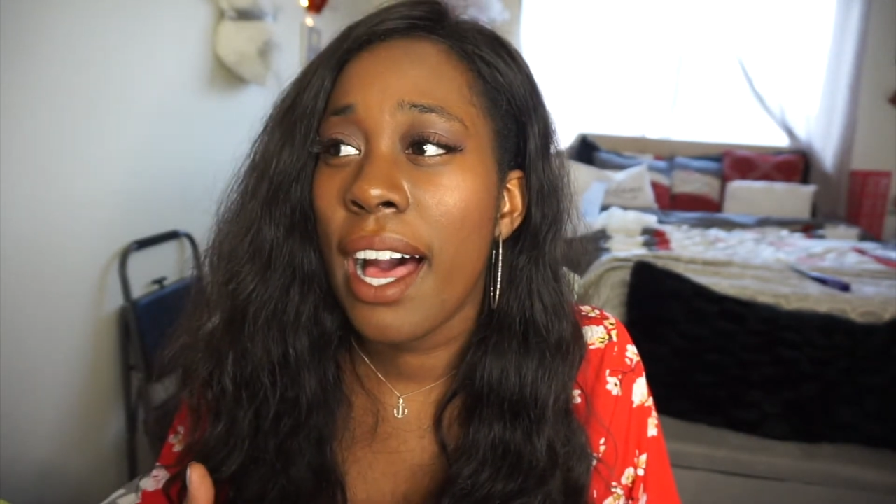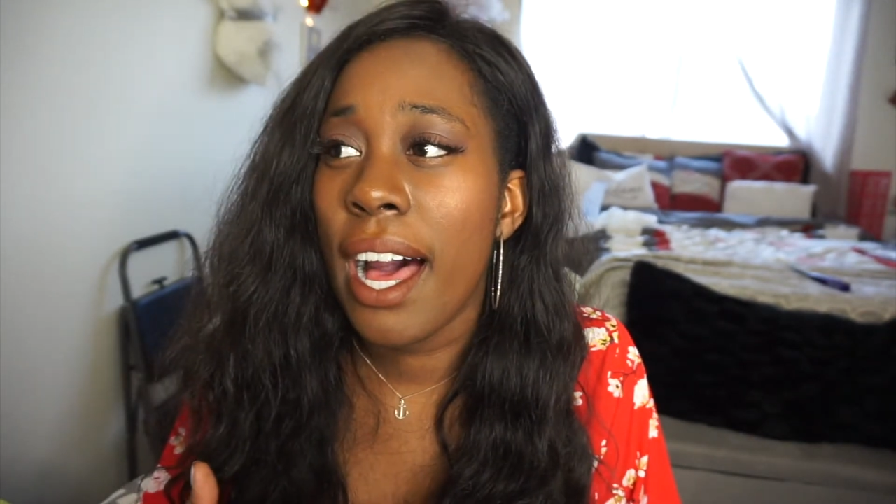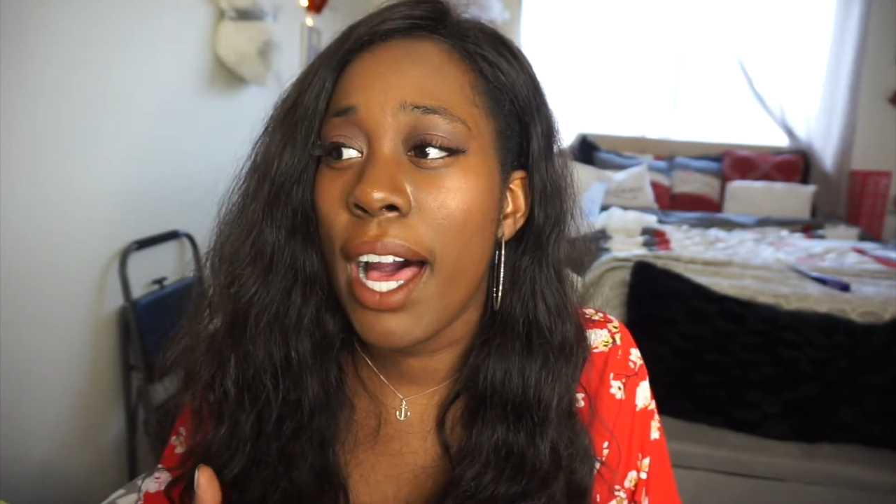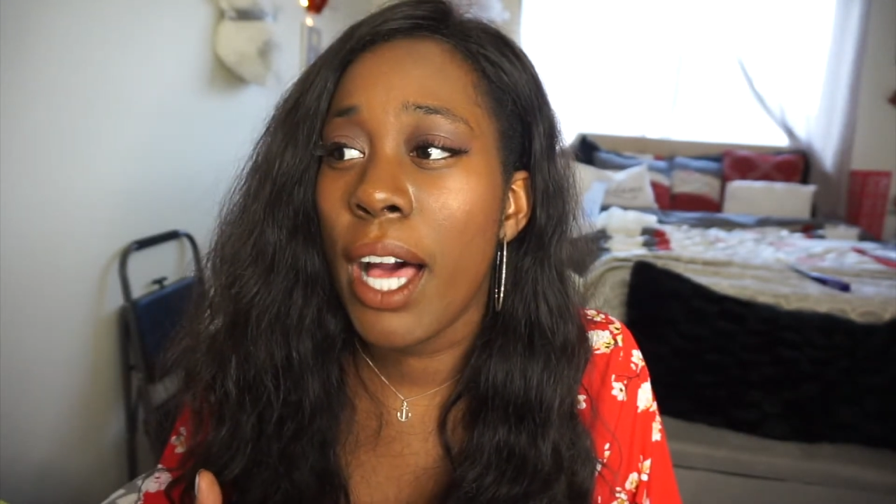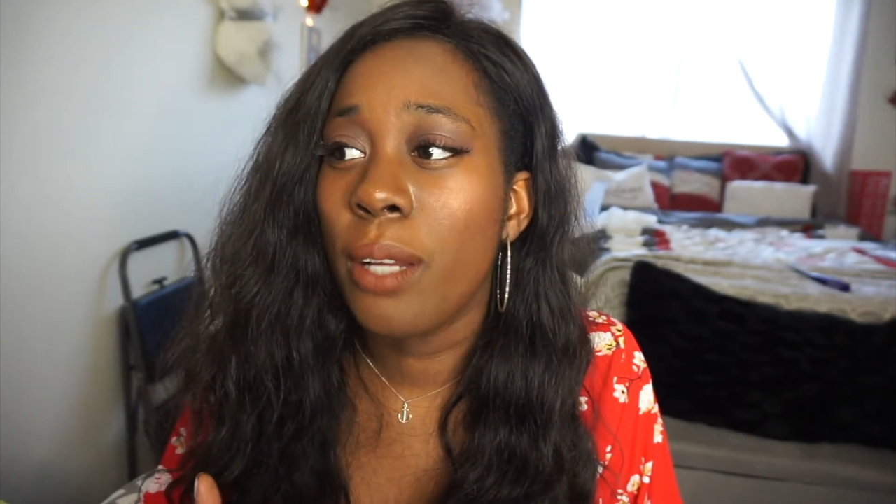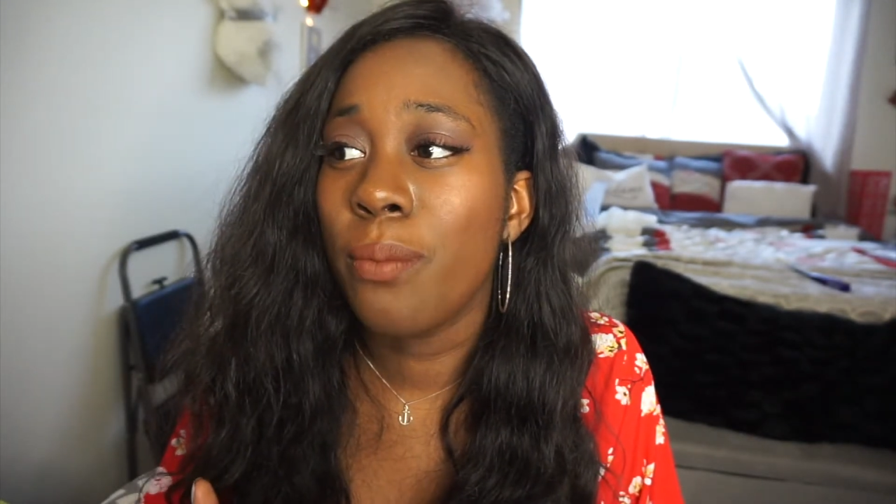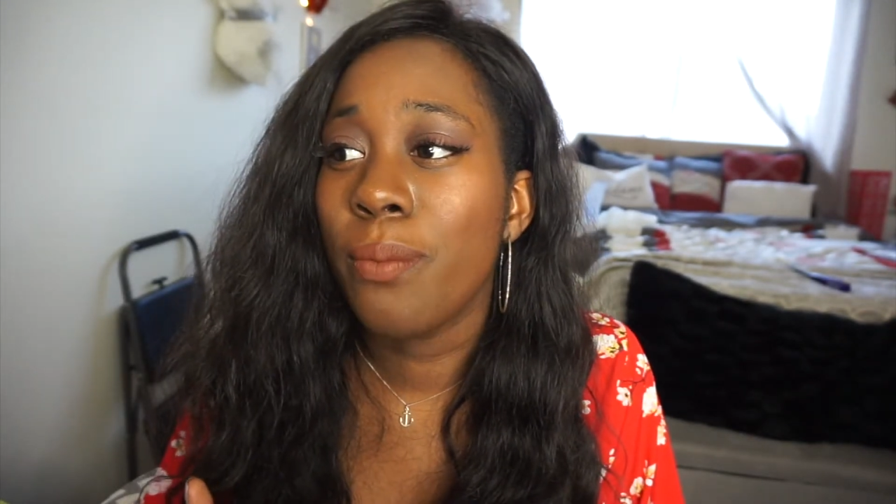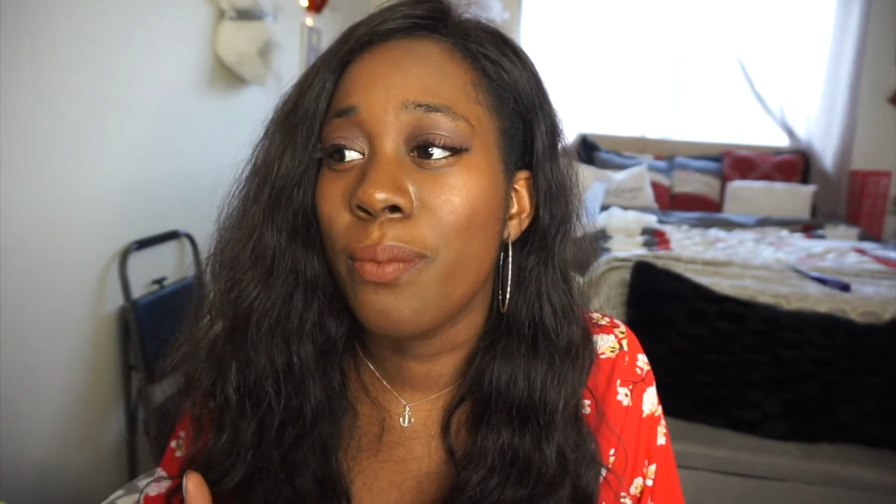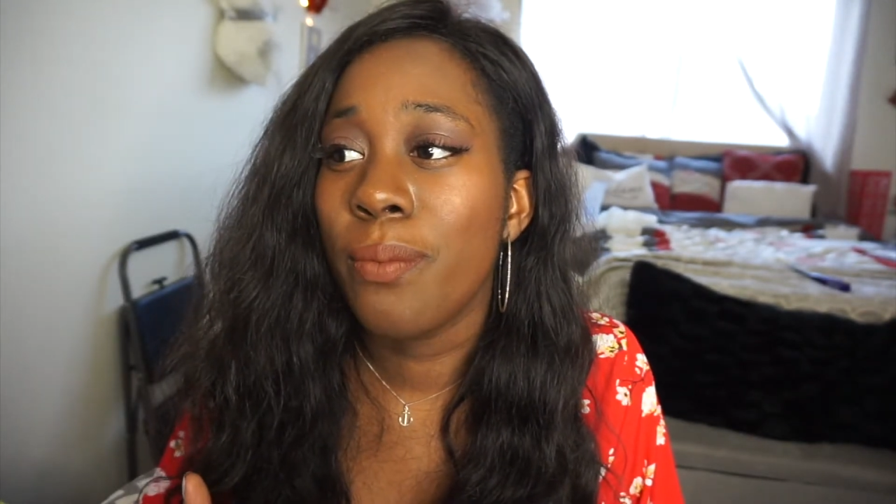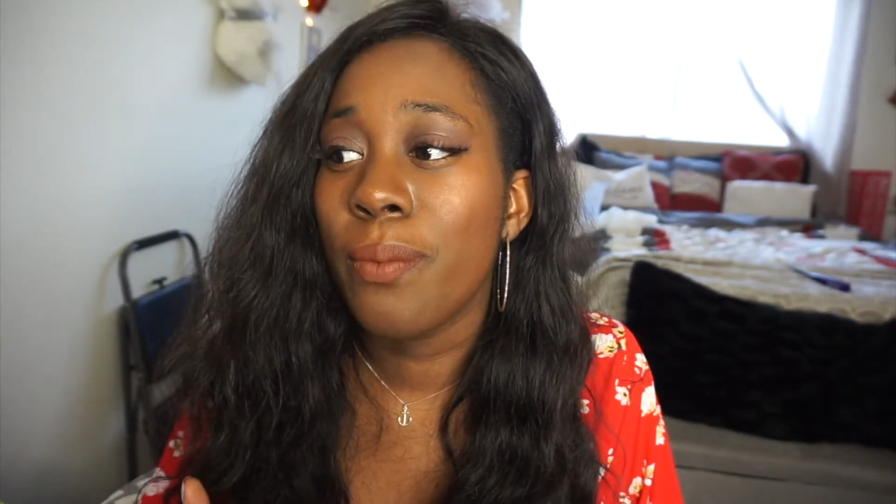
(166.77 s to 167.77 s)

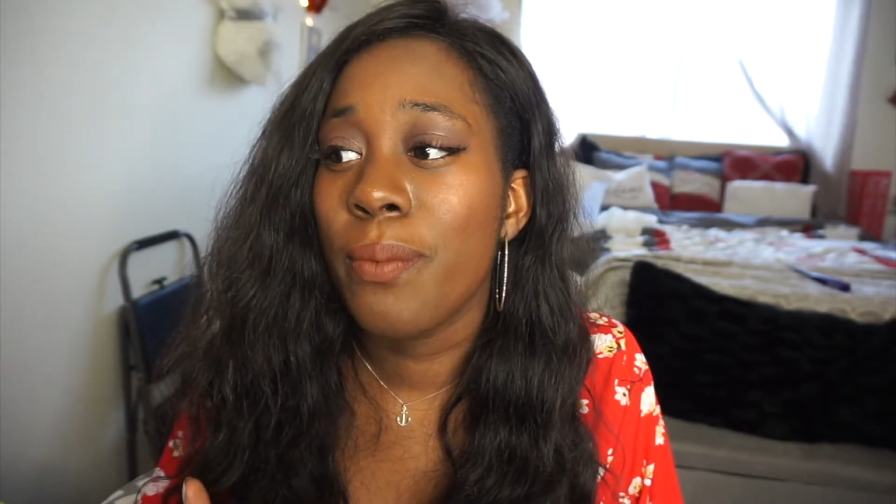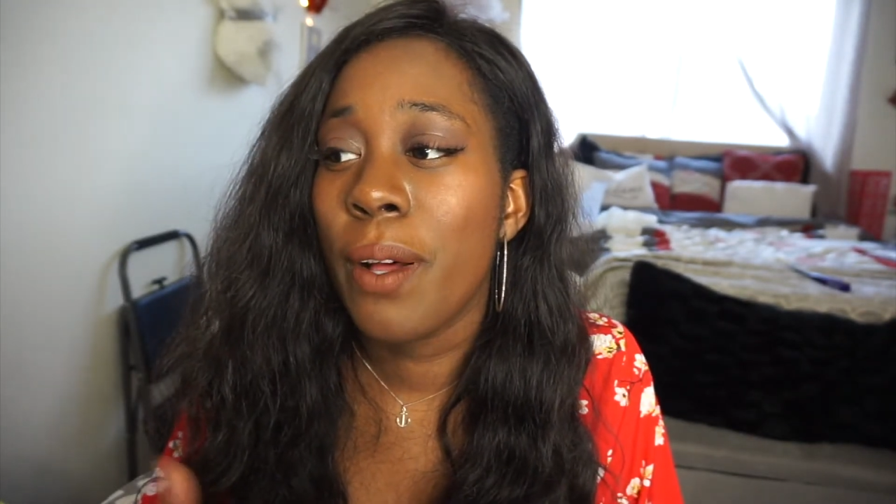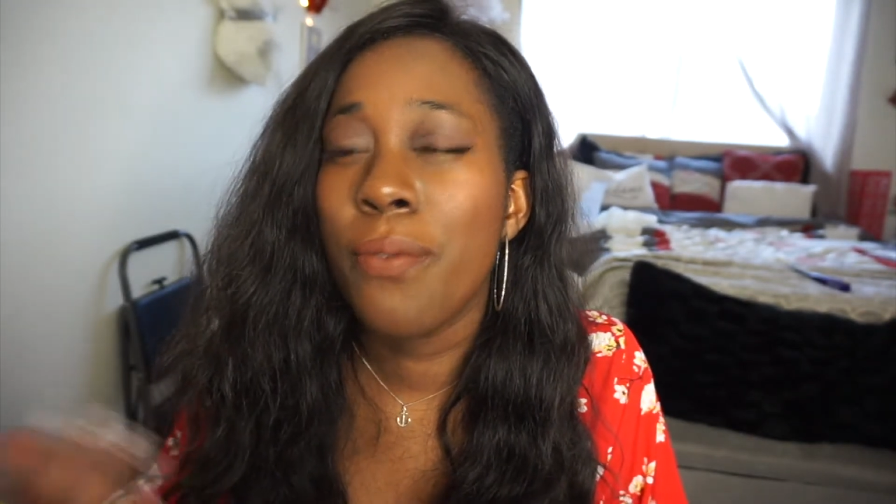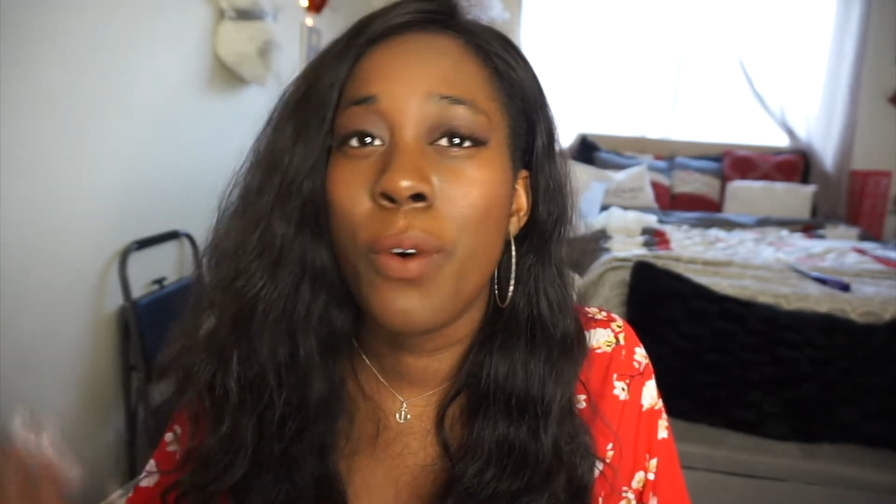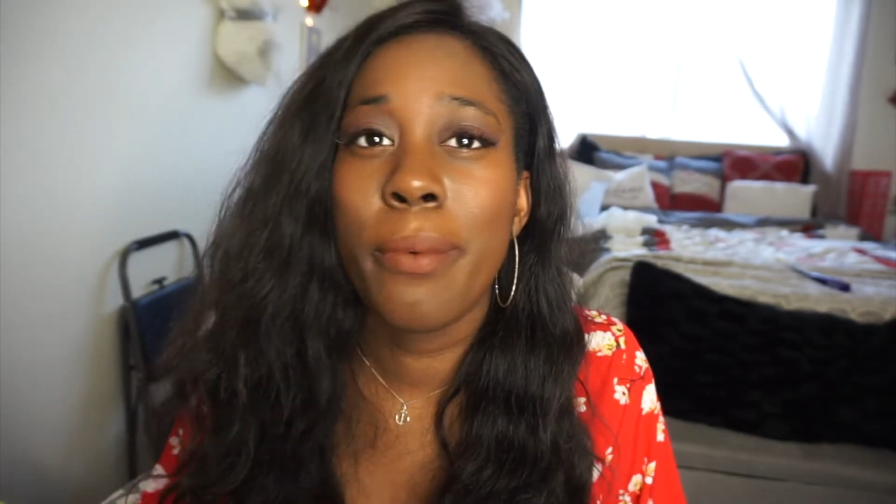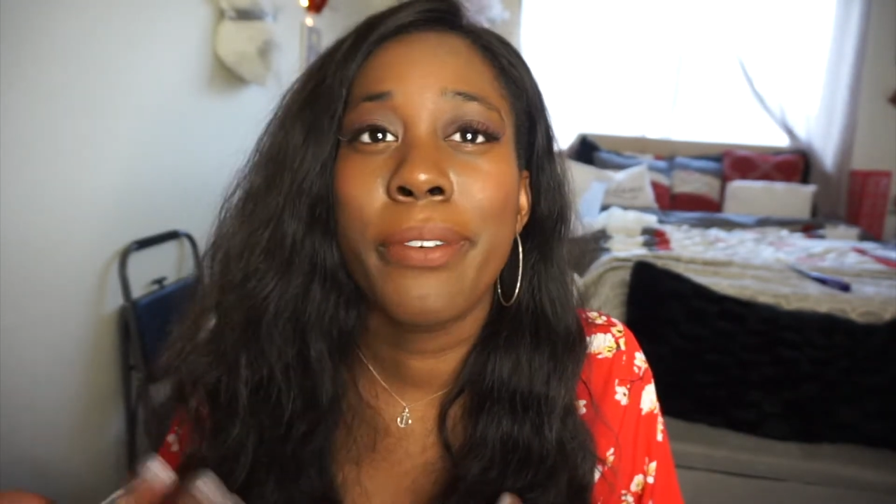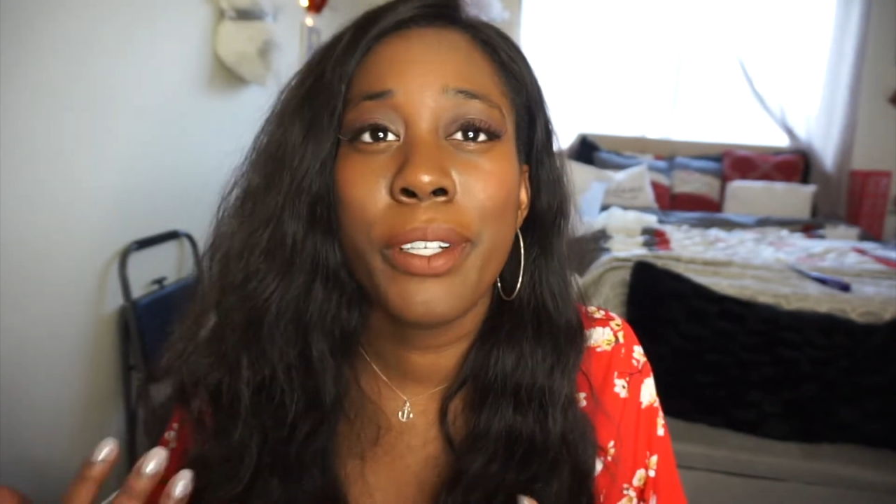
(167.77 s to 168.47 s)
um, a form of